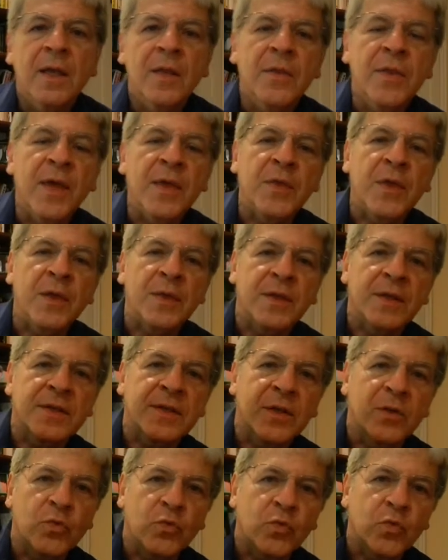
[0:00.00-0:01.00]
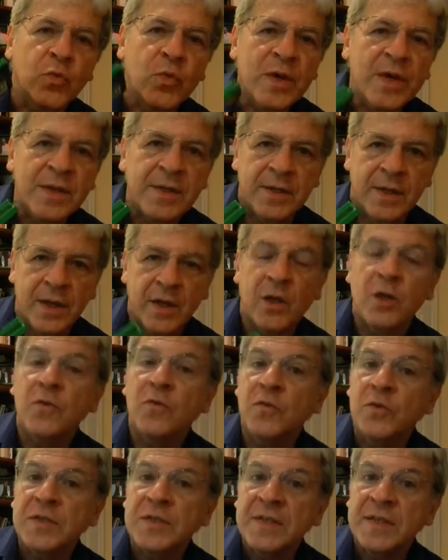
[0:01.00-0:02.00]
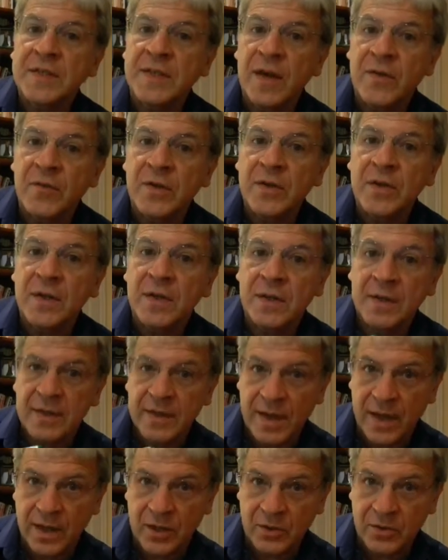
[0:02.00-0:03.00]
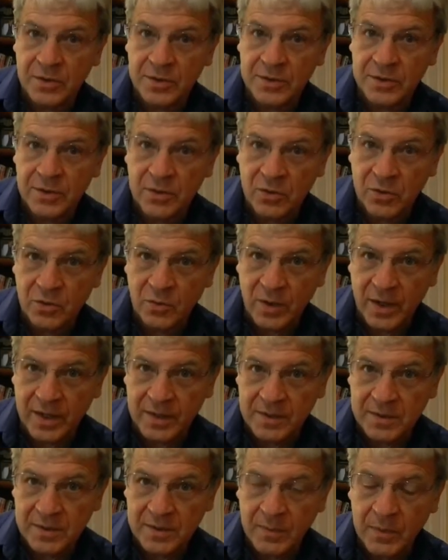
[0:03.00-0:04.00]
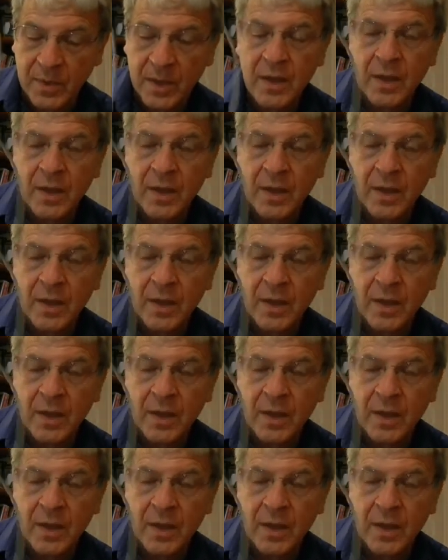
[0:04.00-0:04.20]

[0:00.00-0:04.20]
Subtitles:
They think this can retail for $7 US.